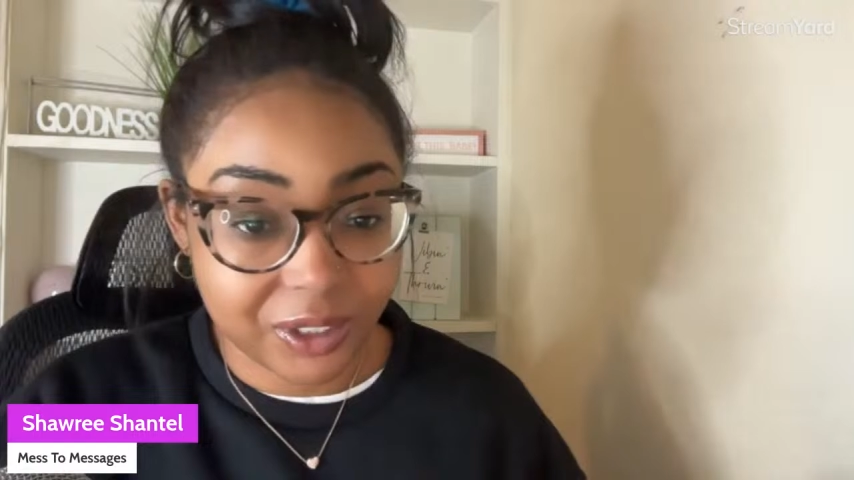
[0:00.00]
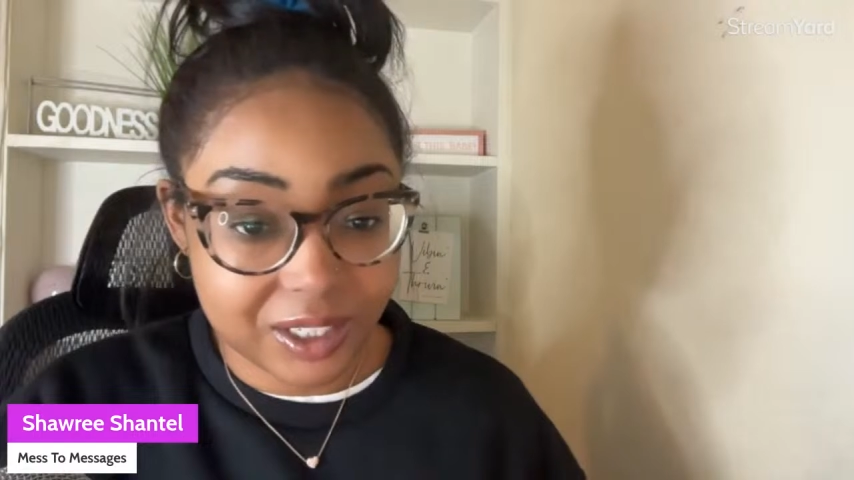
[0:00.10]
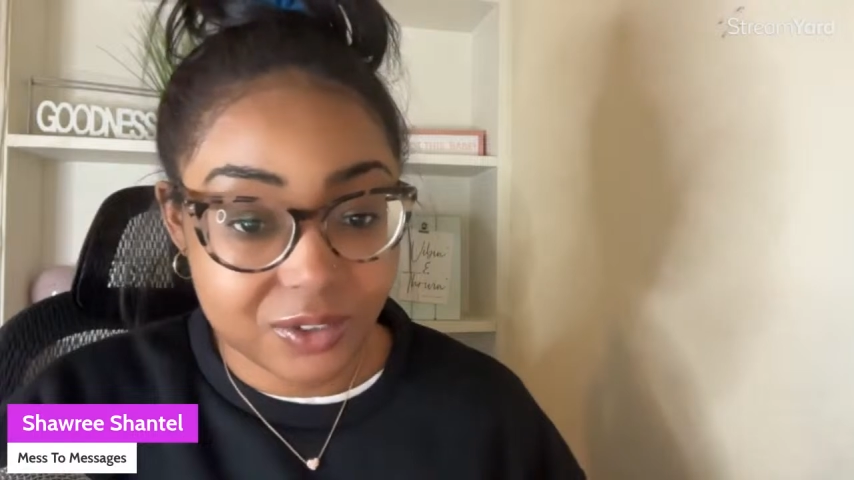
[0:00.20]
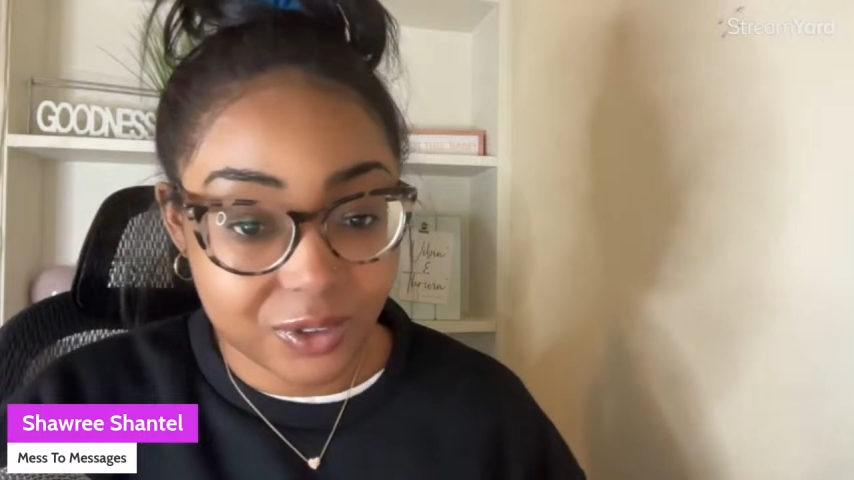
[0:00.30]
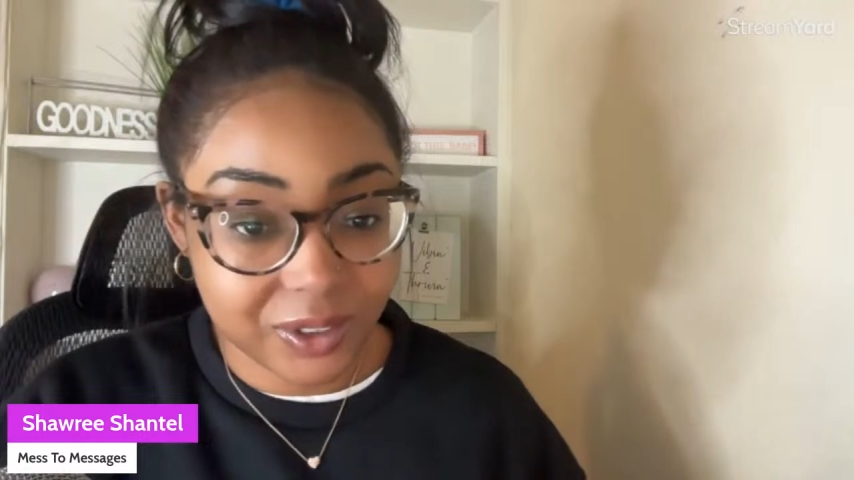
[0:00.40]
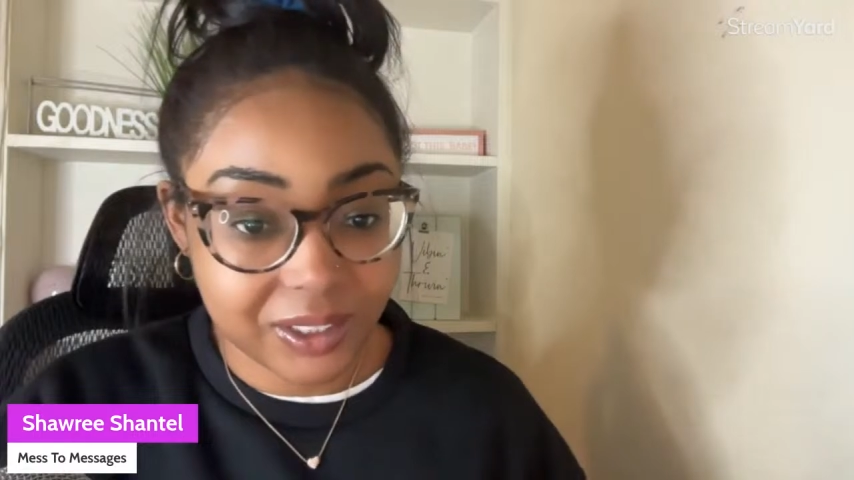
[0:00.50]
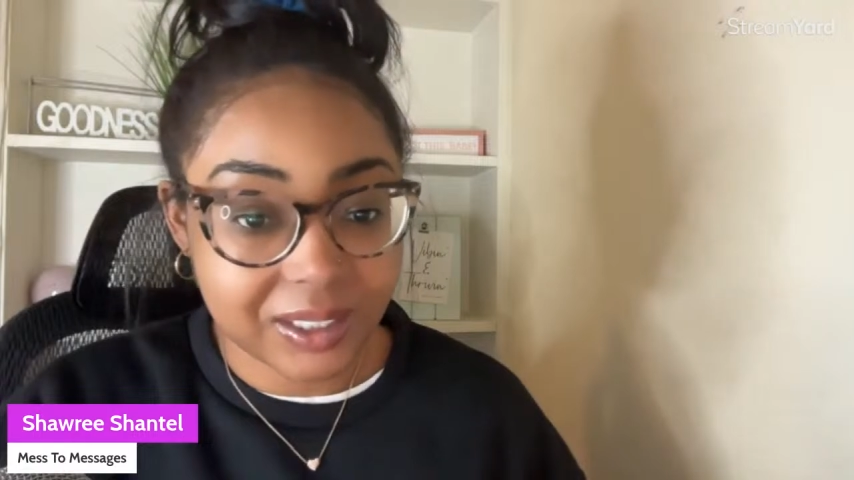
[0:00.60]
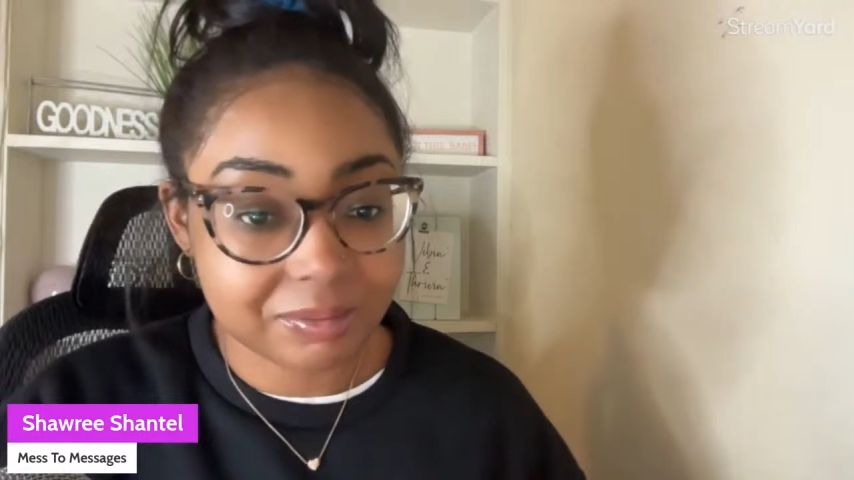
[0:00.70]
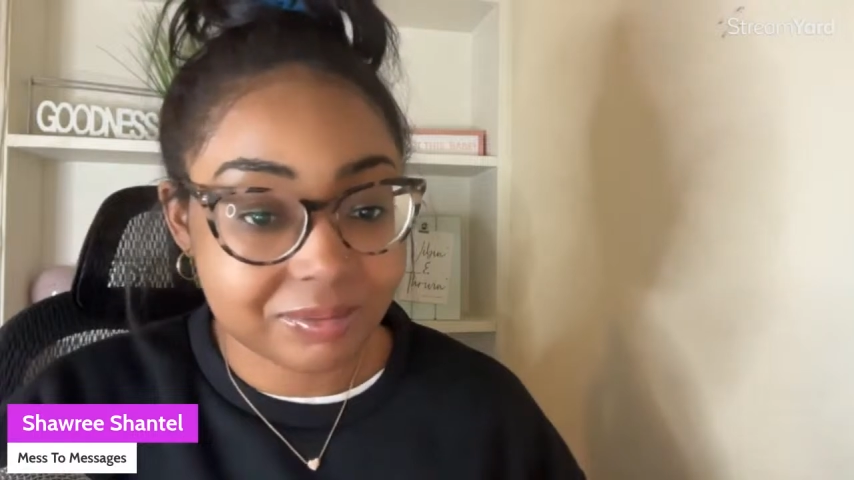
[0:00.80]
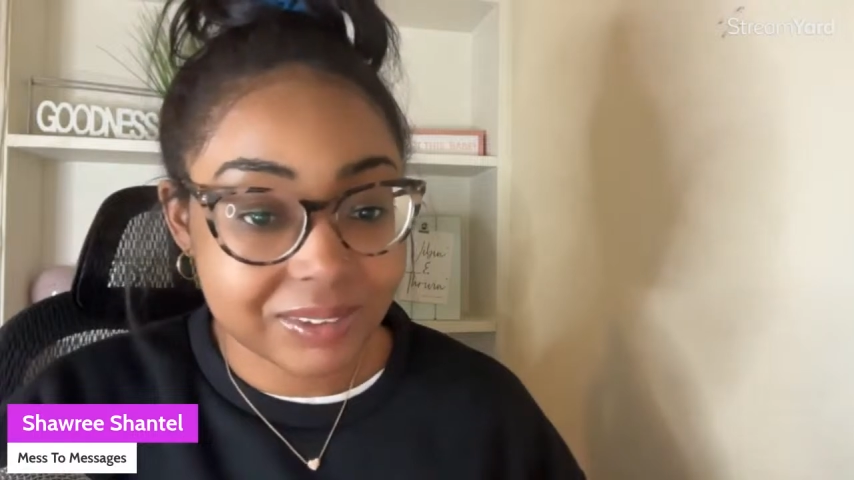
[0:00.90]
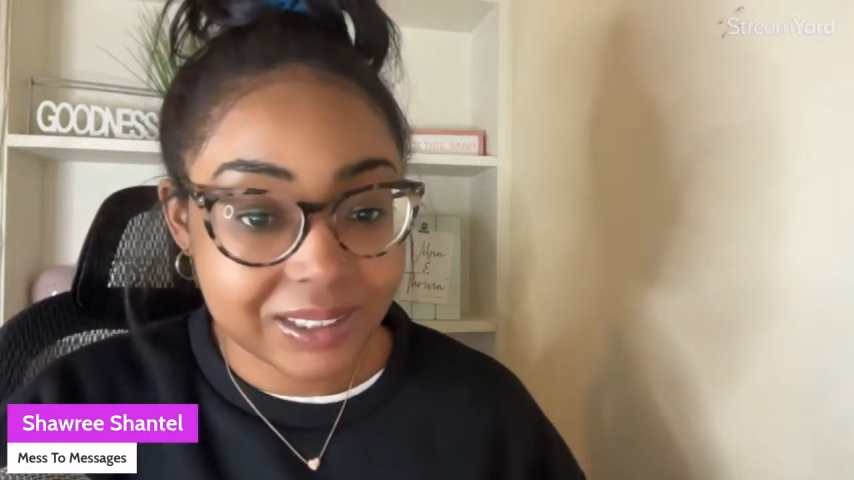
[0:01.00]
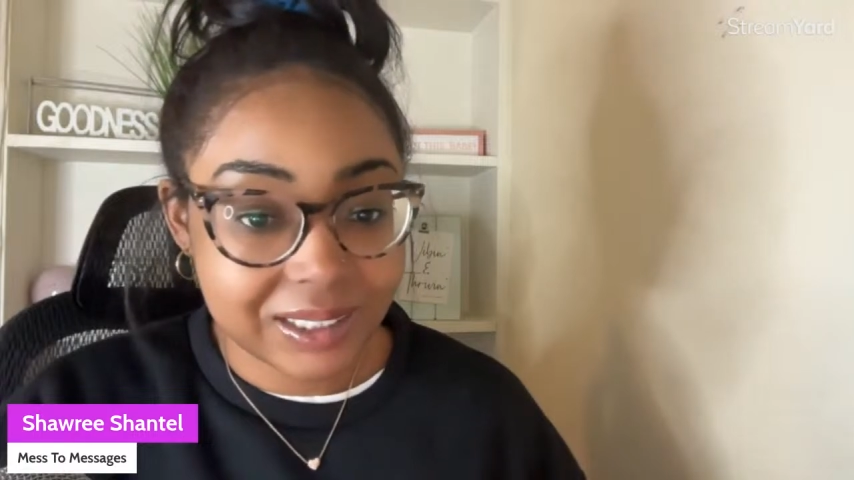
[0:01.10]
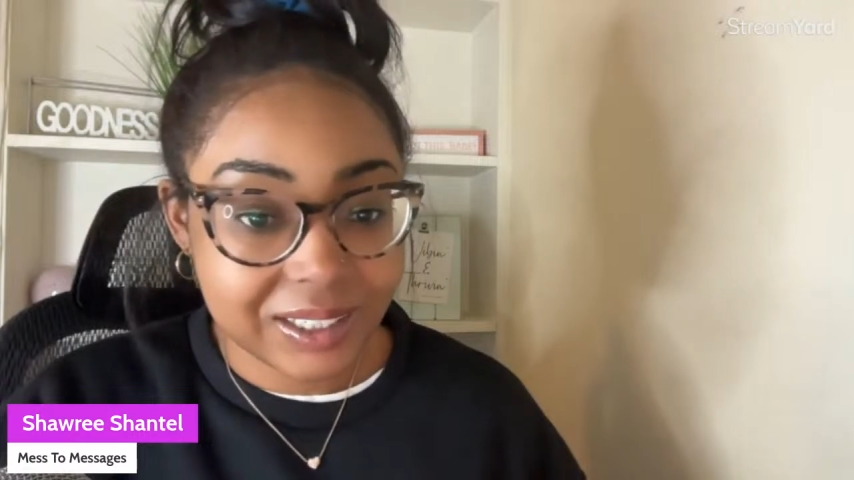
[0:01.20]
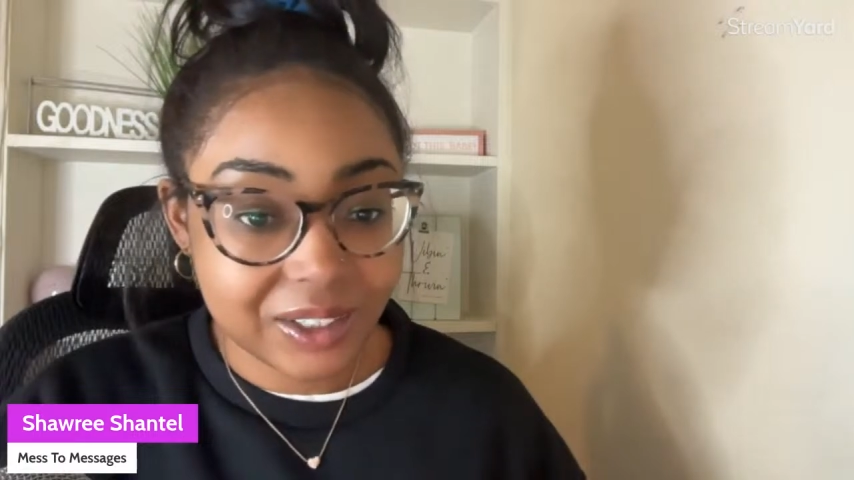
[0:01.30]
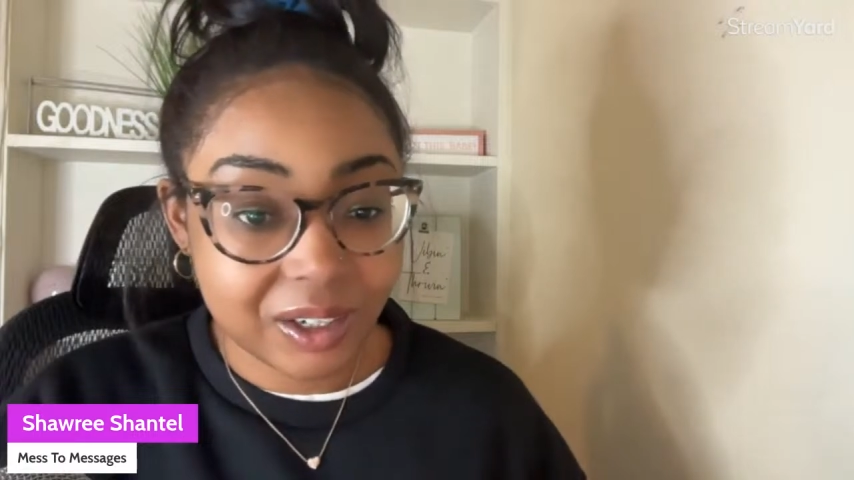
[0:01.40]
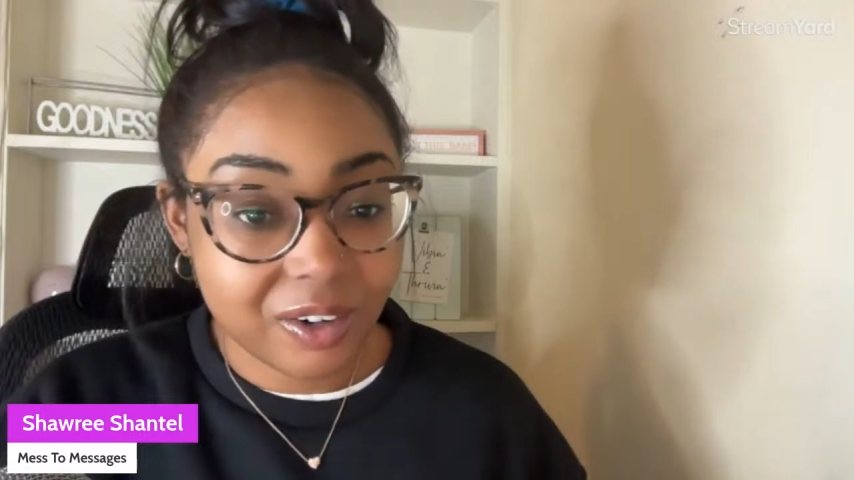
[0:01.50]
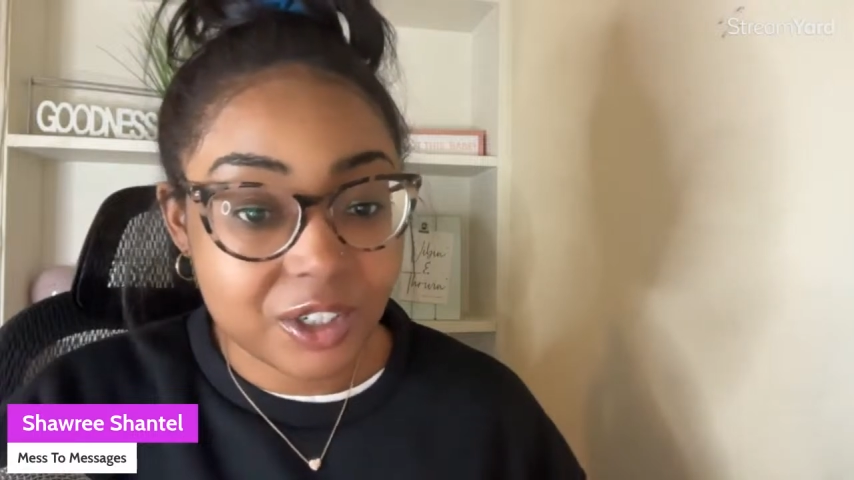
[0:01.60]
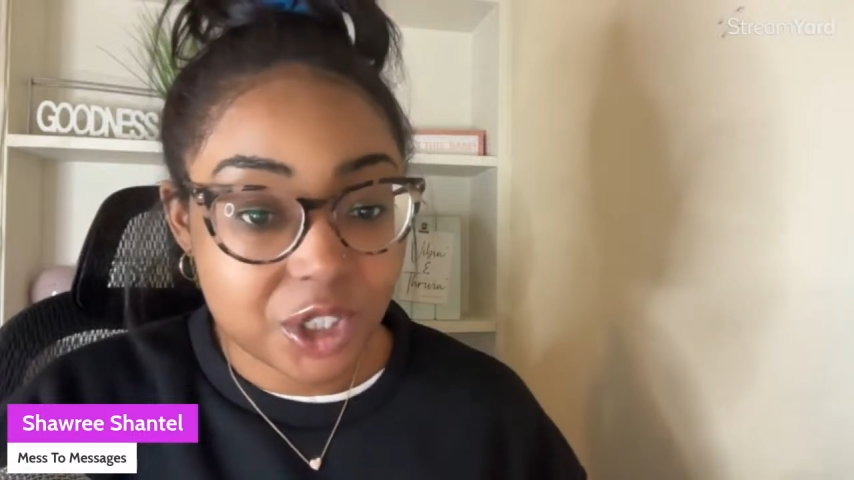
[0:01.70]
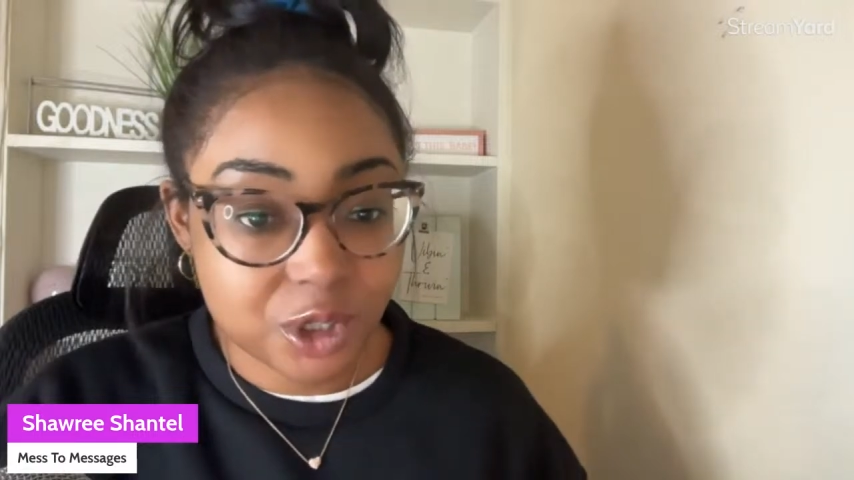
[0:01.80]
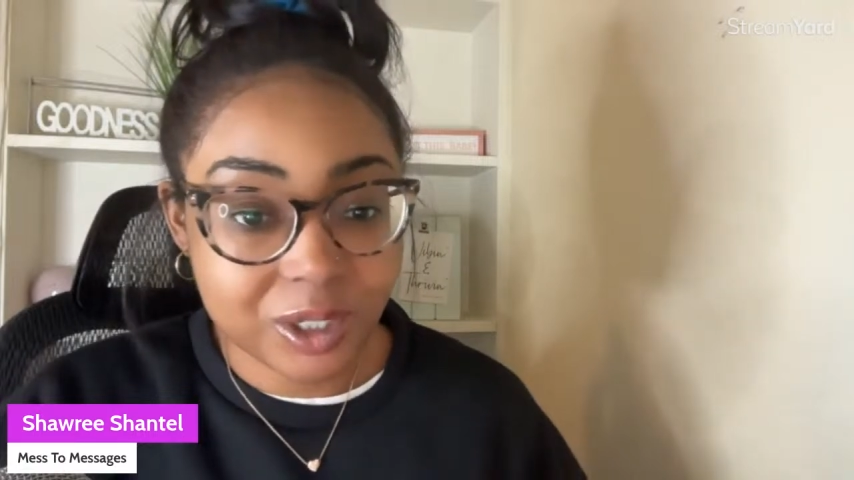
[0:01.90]
is for them. They aren't
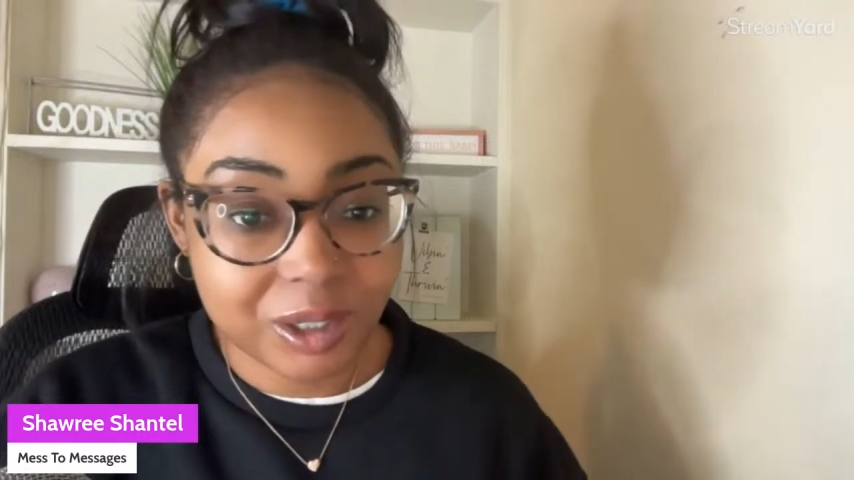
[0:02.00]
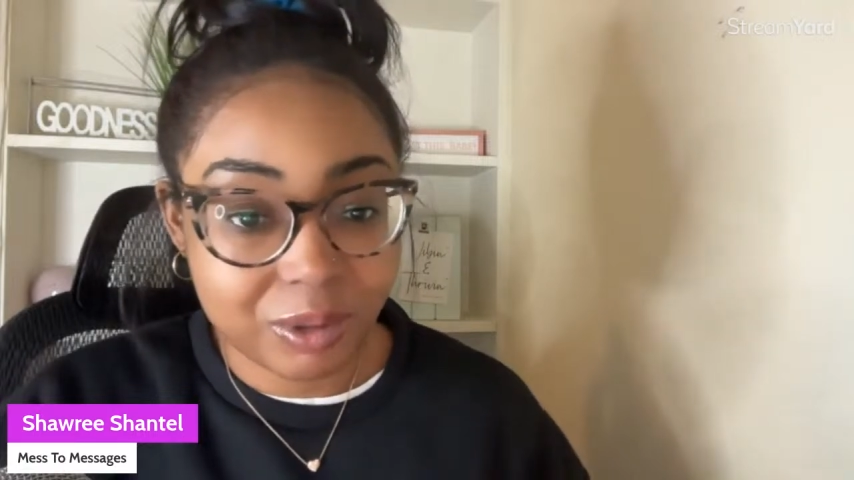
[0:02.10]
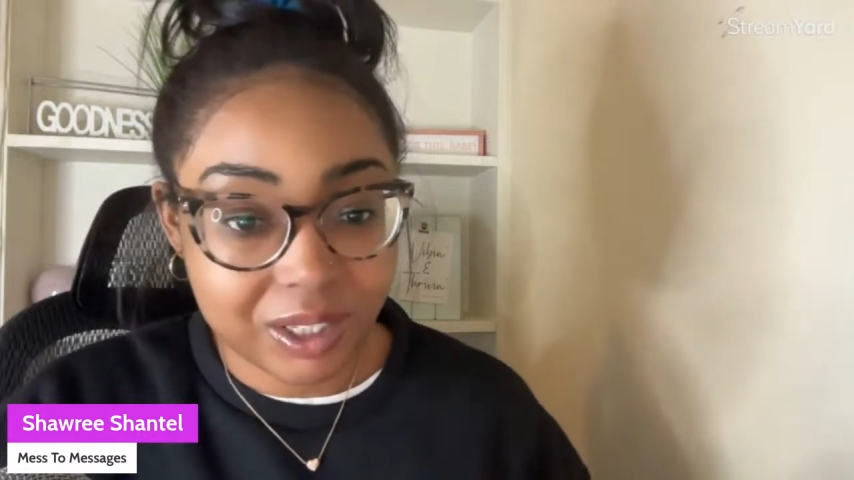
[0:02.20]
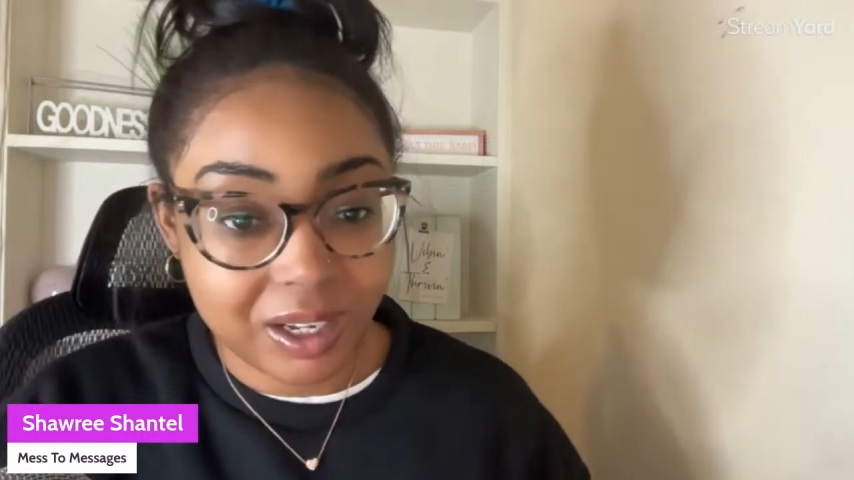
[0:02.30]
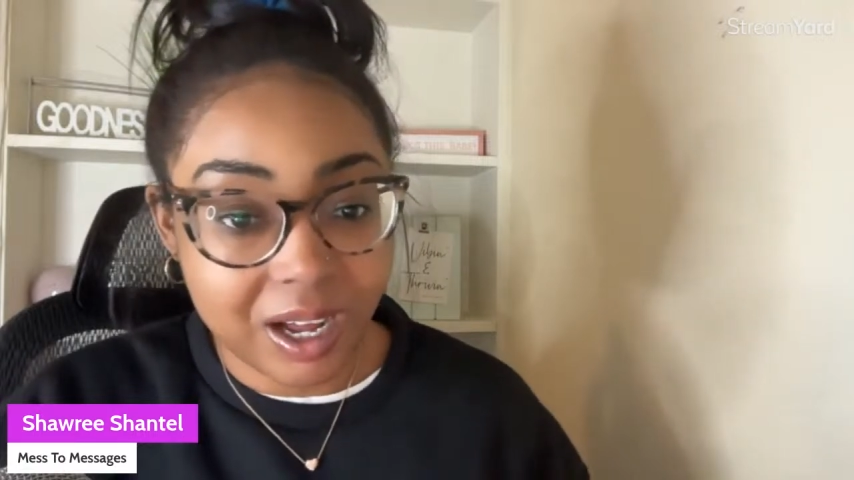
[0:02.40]
sure what the